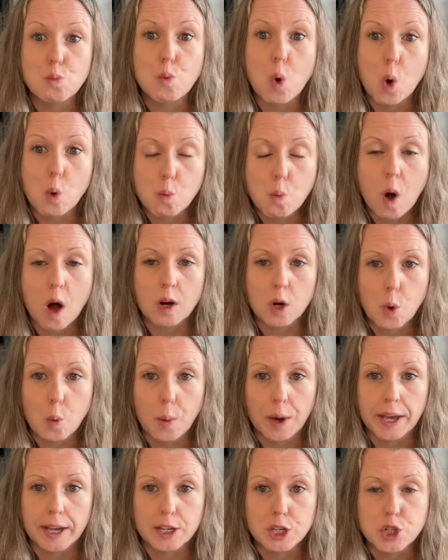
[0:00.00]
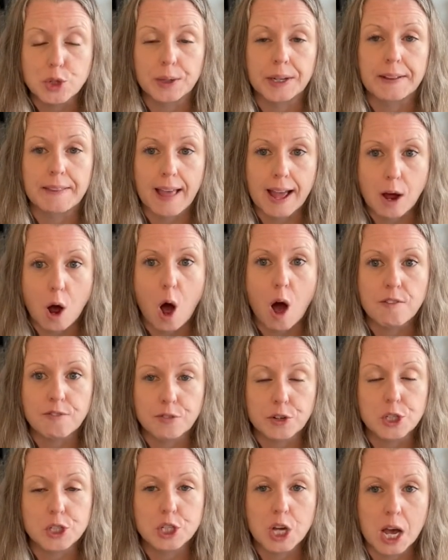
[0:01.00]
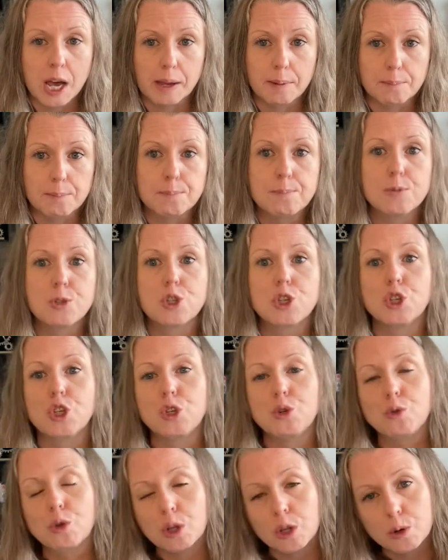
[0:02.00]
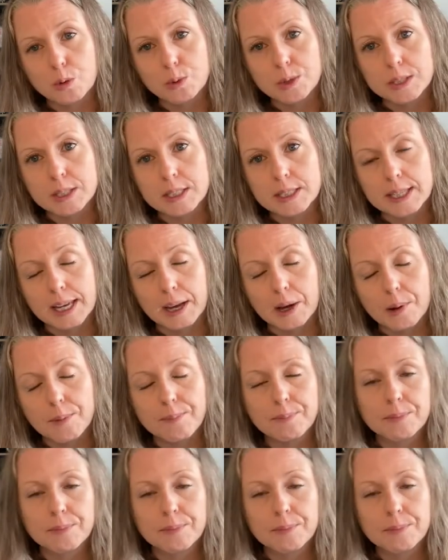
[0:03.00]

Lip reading: won't walk away during that offer time till you close the sale.